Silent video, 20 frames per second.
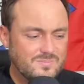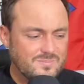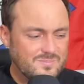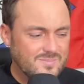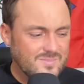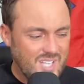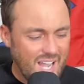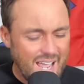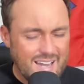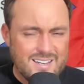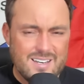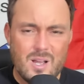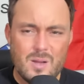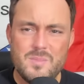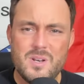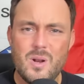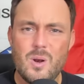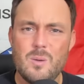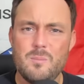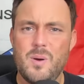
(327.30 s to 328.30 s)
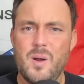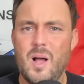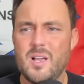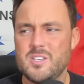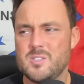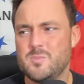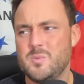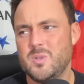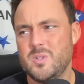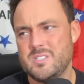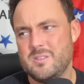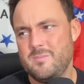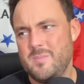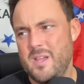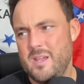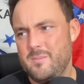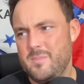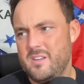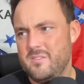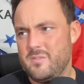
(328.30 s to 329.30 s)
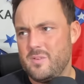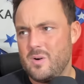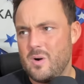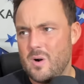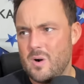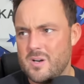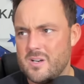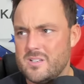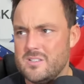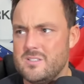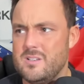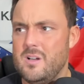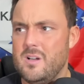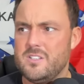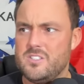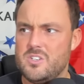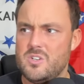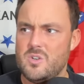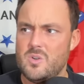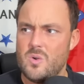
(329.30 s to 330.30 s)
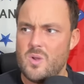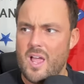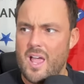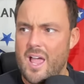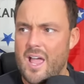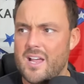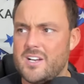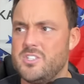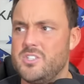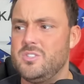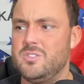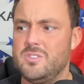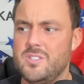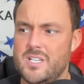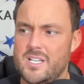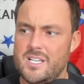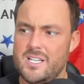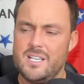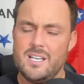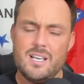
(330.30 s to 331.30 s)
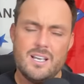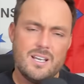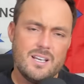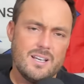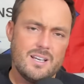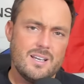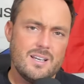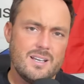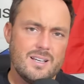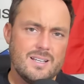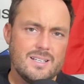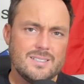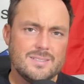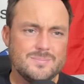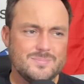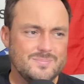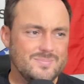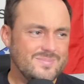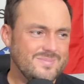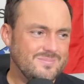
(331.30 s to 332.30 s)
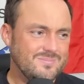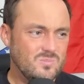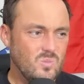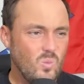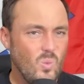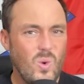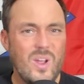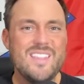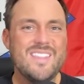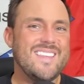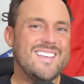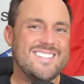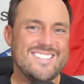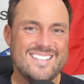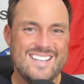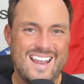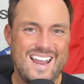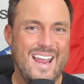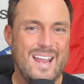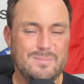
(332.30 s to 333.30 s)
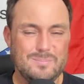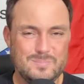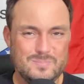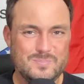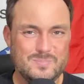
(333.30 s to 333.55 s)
dadgum near impossible as it may be for Arkansas to actually win this game,